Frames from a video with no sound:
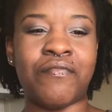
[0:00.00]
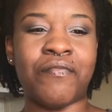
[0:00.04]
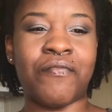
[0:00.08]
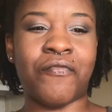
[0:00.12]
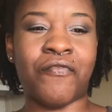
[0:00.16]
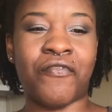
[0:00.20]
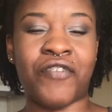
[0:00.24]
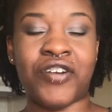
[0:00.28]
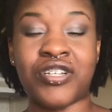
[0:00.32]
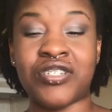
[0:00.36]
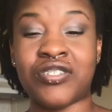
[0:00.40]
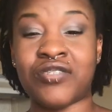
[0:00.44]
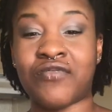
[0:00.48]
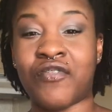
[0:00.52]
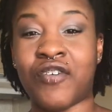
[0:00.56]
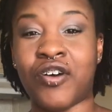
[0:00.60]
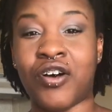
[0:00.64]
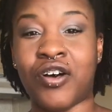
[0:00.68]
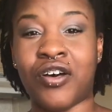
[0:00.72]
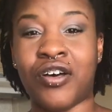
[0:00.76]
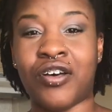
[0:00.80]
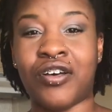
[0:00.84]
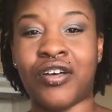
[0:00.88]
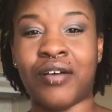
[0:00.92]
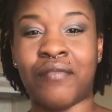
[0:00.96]
First of
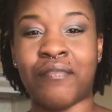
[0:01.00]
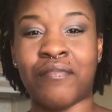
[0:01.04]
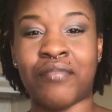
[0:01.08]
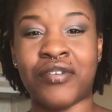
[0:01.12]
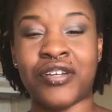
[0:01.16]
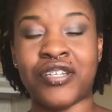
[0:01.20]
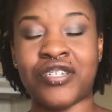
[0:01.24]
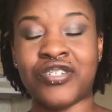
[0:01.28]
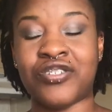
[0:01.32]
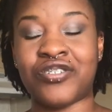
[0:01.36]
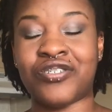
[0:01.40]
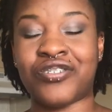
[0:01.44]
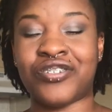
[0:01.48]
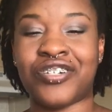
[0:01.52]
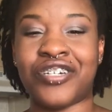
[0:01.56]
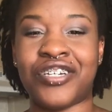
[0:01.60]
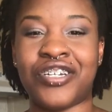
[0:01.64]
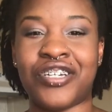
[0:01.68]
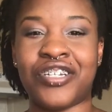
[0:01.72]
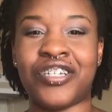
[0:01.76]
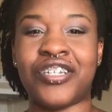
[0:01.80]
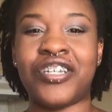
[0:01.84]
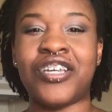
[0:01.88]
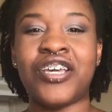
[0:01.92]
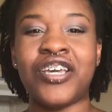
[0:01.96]
all, I'm pretty
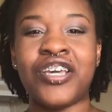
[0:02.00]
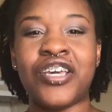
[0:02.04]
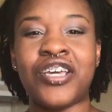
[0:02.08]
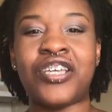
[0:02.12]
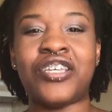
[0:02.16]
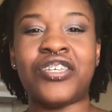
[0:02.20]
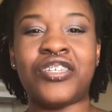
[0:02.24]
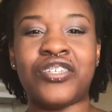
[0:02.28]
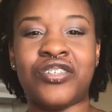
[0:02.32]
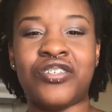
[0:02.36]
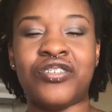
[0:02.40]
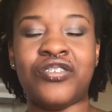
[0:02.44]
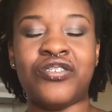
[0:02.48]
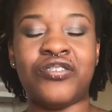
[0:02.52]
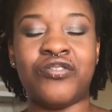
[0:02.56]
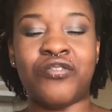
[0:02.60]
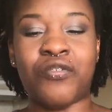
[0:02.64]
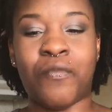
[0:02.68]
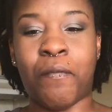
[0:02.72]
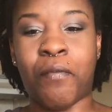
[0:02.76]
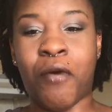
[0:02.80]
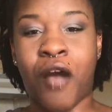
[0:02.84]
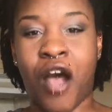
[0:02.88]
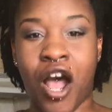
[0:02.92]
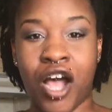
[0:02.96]
sure your
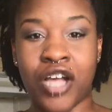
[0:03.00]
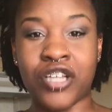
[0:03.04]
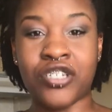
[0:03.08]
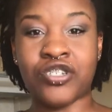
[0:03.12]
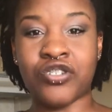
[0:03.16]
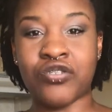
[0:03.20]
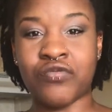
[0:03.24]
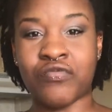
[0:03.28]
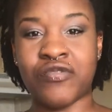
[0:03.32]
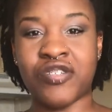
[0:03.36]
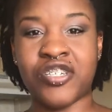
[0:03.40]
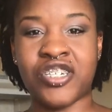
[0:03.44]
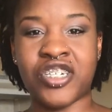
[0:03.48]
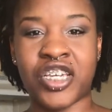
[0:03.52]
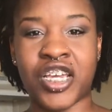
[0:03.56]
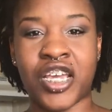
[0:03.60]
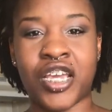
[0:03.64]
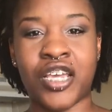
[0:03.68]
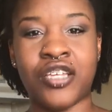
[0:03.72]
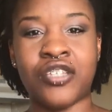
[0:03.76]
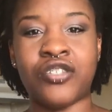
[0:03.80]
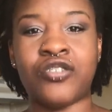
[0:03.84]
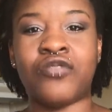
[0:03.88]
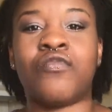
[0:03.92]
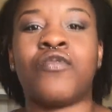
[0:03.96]
posture would
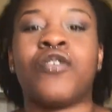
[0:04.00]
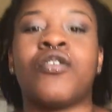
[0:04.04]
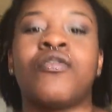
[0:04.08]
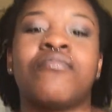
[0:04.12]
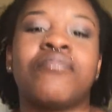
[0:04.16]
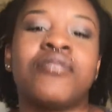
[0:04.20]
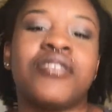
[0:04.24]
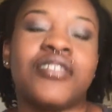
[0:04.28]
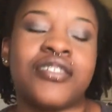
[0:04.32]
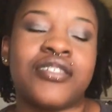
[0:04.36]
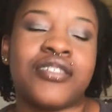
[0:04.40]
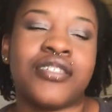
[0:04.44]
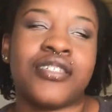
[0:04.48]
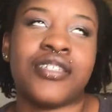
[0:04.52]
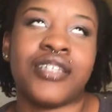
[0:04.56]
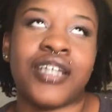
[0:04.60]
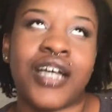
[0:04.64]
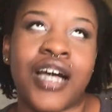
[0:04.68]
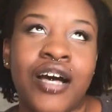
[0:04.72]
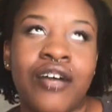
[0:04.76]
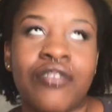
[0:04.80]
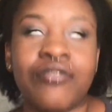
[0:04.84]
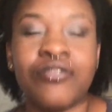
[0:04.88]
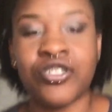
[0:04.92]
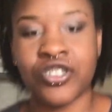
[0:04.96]
change. You won't be
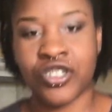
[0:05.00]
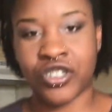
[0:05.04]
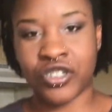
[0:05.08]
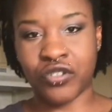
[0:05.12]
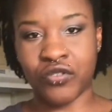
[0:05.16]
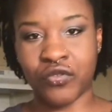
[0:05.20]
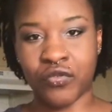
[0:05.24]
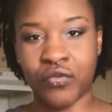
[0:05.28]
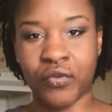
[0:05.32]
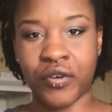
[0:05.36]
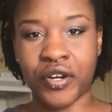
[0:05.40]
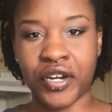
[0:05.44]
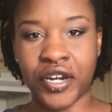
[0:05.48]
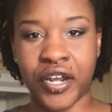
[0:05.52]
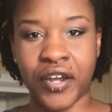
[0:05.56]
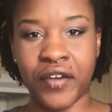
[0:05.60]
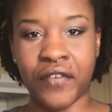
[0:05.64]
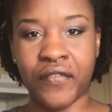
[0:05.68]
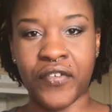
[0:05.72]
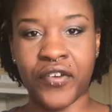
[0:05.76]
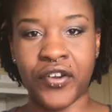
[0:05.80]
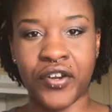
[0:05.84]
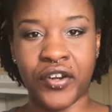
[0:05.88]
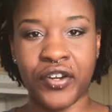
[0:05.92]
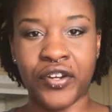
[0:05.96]
slouching or
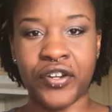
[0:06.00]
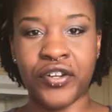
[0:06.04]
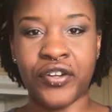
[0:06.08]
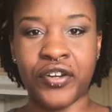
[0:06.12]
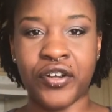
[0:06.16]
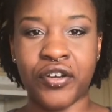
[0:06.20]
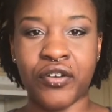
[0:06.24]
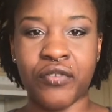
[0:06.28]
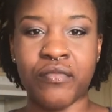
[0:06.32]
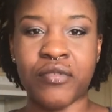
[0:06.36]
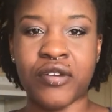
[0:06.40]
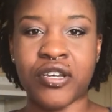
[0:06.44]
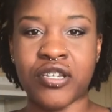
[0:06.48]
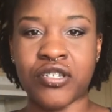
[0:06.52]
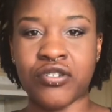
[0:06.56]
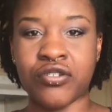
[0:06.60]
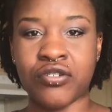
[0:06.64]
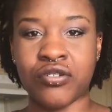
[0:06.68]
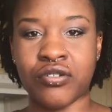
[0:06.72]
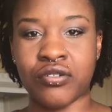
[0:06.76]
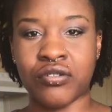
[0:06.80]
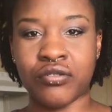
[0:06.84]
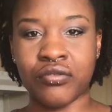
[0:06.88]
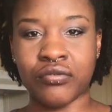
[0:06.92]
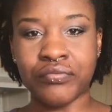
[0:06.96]
whatever, because
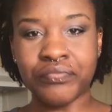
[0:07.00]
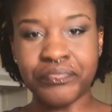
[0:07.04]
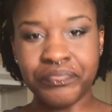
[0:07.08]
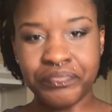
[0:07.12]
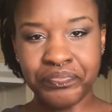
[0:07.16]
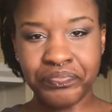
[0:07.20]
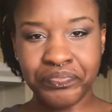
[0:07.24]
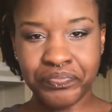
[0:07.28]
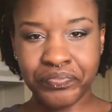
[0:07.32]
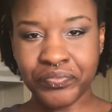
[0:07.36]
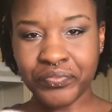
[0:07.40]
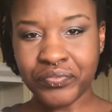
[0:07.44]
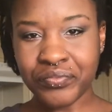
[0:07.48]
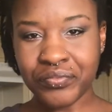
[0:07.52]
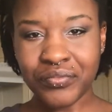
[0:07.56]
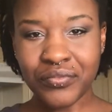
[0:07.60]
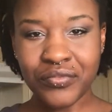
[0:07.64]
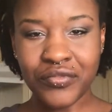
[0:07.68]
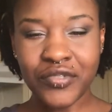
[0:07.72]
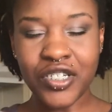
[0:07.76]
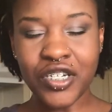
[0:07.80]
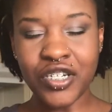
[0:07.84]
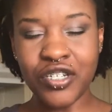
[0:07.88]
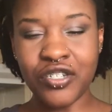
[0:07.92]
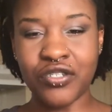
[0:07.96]
you're
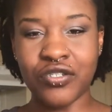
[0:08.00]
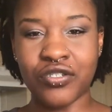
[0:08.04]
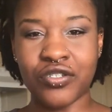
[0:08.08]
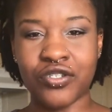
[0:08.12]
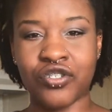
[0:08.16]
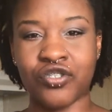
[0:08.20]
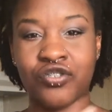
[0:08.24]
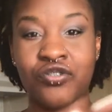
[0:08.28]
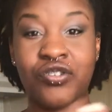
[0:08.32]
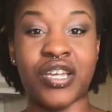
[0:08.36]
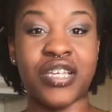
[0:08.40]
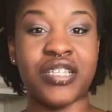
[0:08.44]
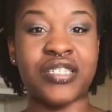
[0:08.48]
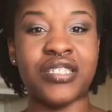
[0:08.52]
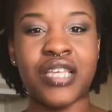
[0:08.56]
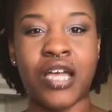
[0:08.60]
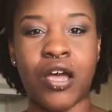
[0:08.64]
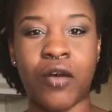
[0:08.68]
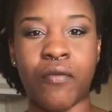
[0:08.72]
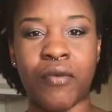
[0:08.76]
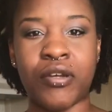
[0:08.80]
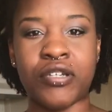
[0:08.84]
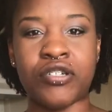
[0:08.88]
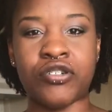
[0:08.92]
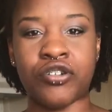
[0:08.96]
stressed
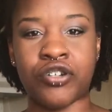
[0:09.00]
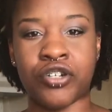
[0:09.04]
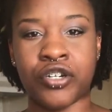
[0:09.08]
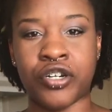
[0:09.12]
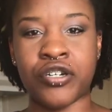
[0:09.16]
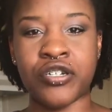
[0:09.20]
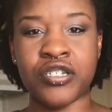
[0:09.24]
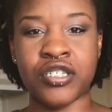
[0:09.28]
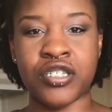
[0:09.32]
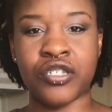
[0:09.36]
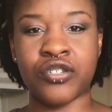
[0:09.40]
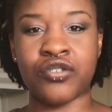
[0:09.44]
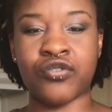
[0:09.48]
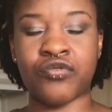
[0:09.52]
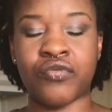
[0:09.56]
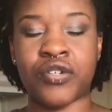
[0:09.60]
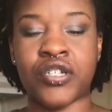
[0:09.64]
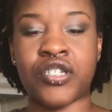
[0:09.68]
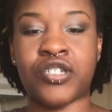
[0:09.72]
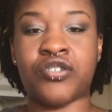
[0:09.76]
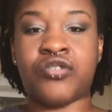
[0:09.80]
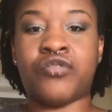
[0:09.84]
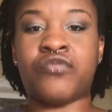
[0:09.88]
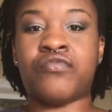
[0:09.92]
out about your current situation.